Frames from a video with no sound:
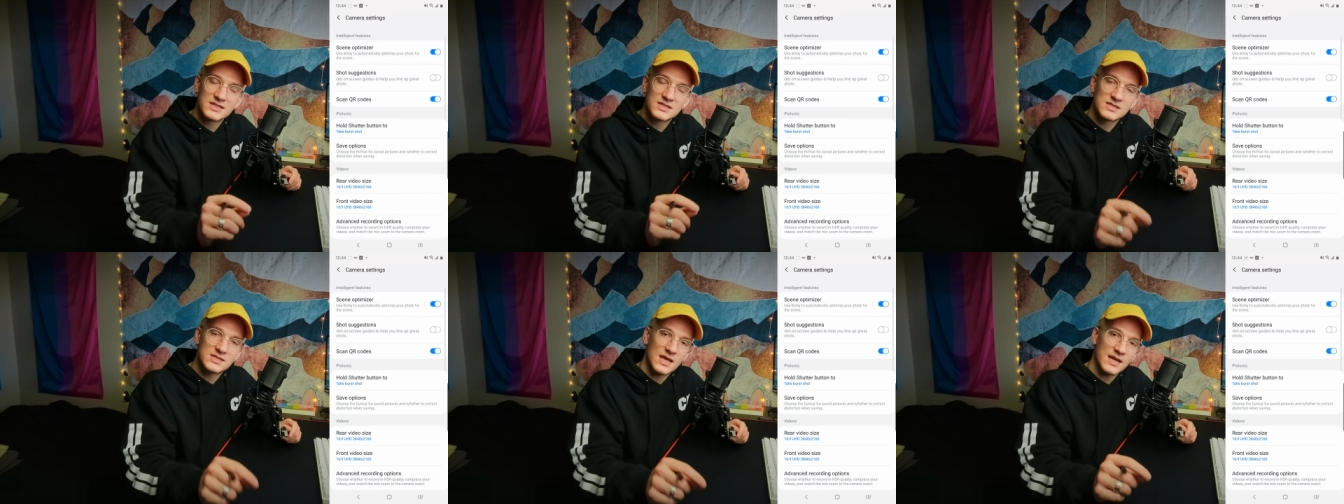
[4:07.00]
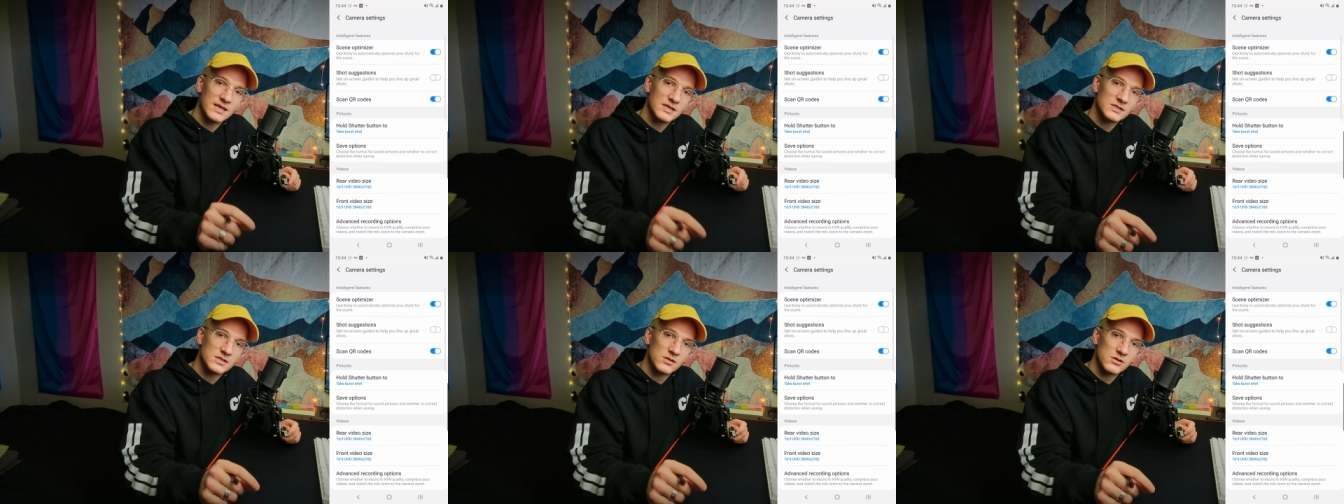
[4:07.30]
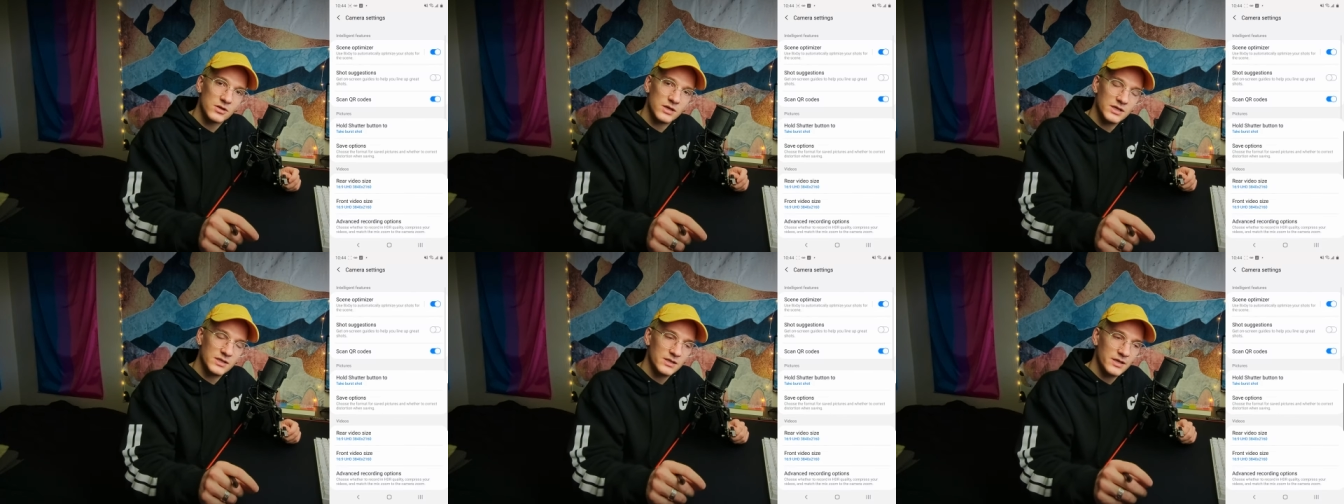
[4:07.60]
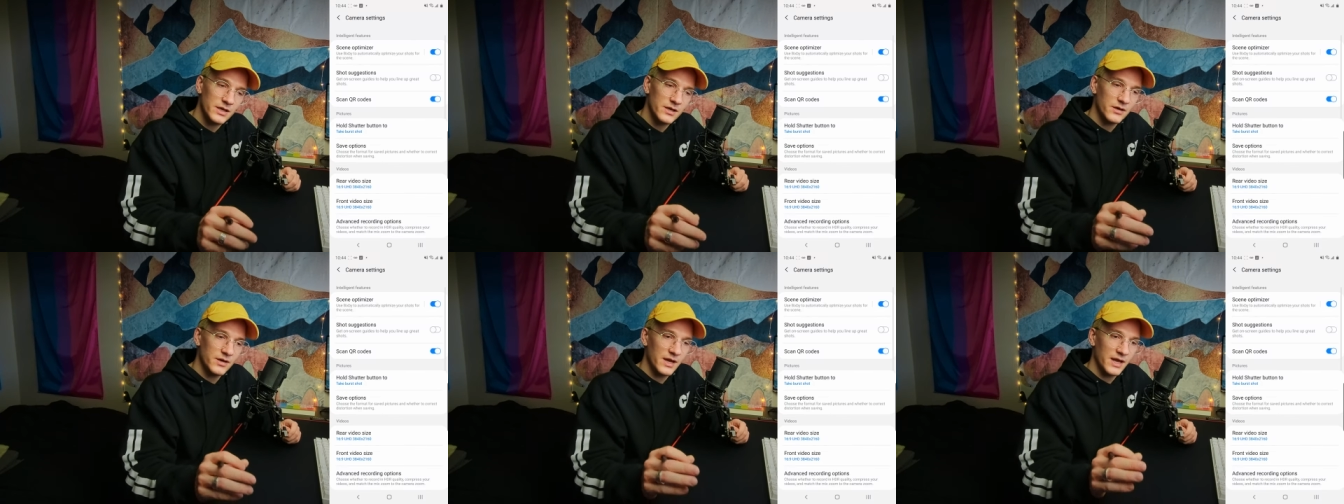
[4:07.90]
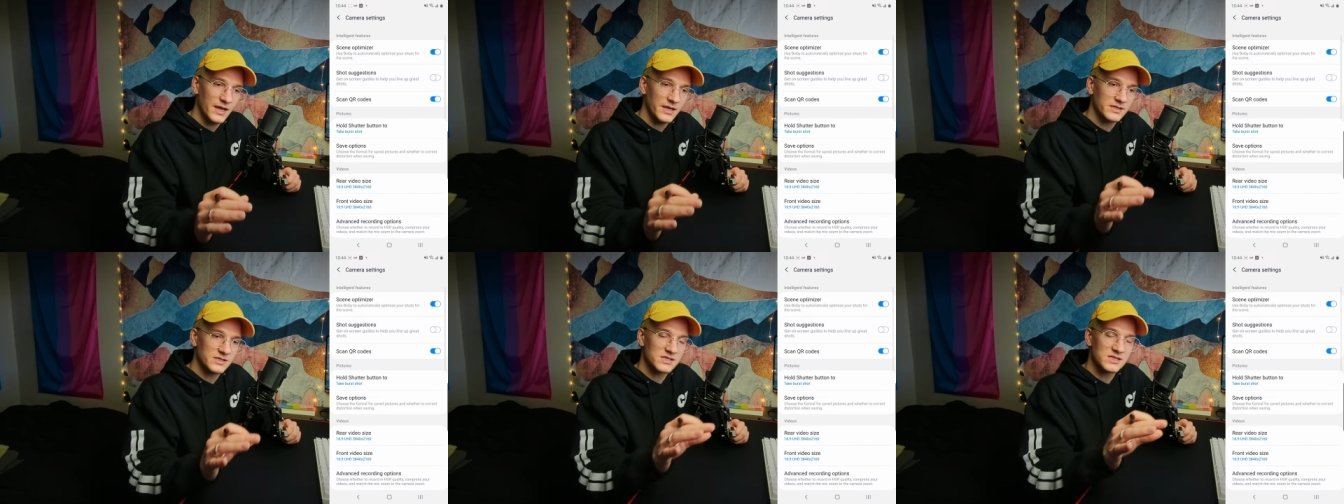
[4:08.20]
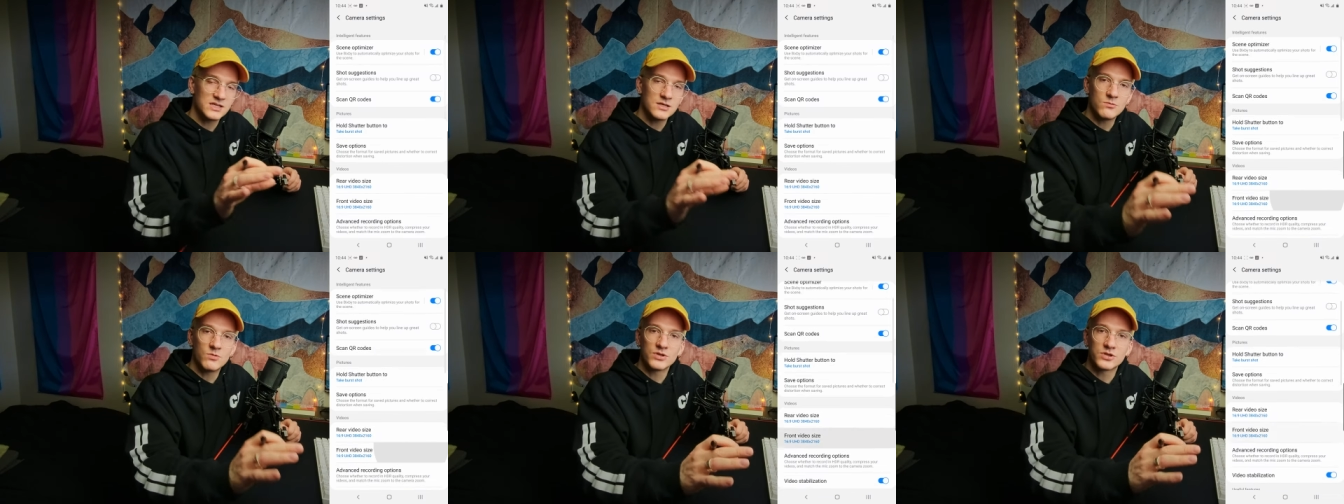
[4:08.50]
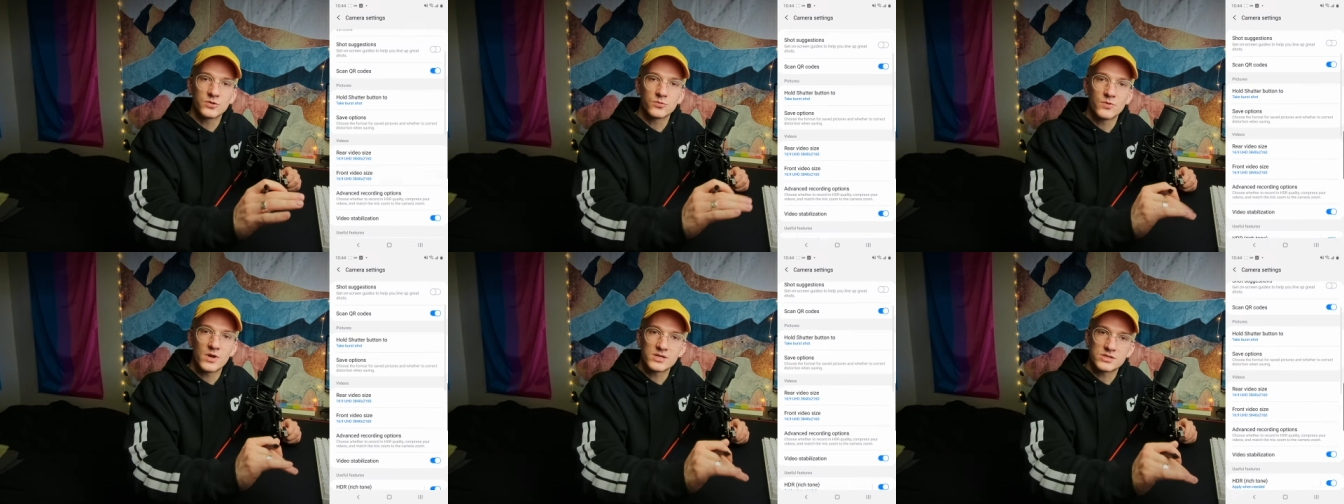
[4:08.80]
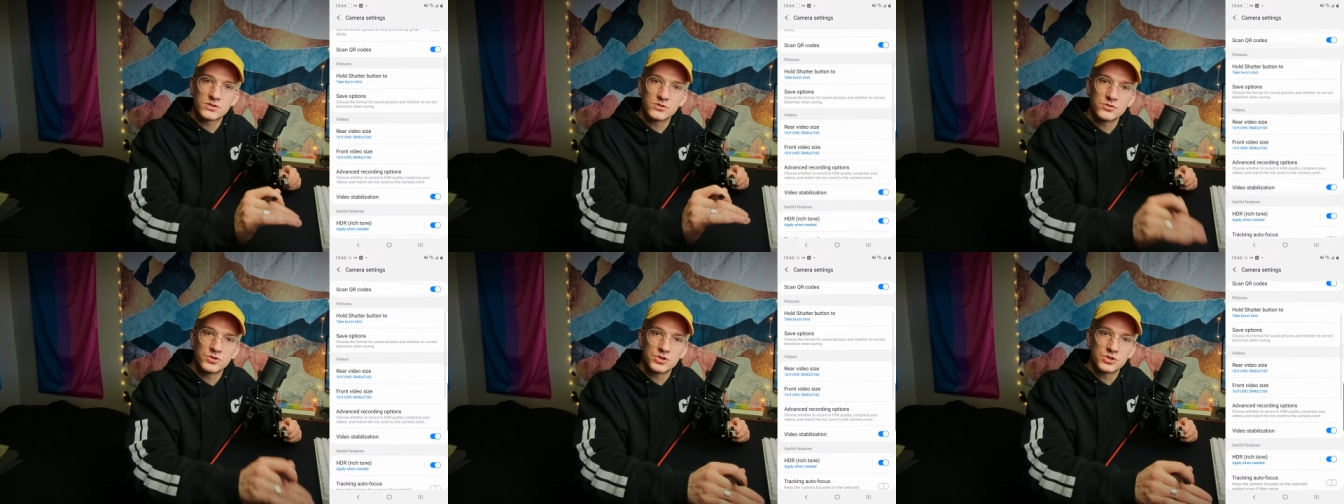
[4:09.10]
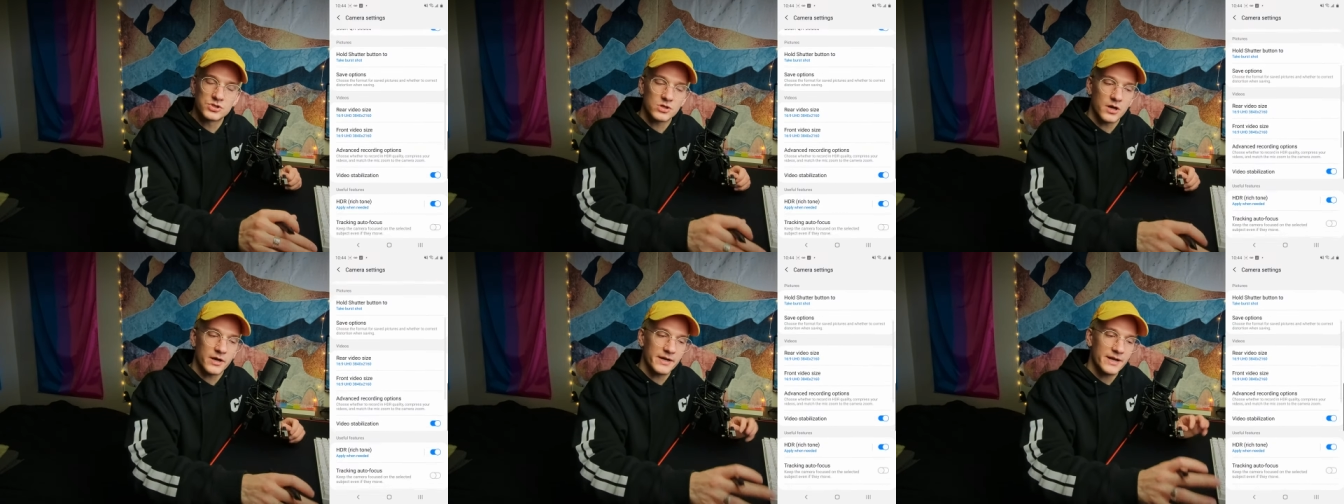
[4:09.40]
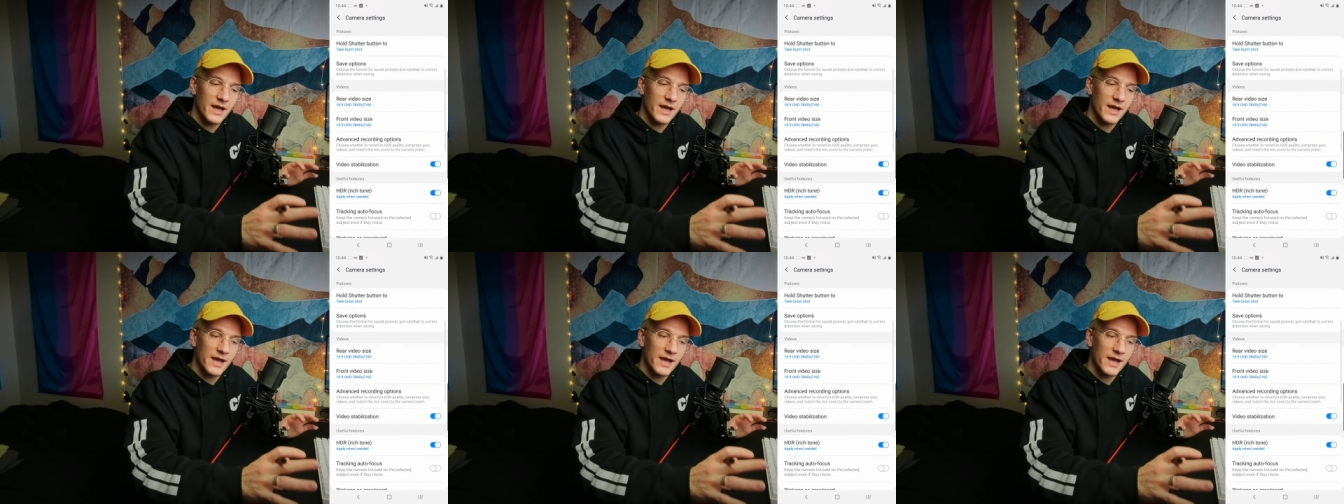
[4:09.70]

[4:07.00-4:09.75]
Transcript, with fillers: settings that are in there and see what the resolutions are.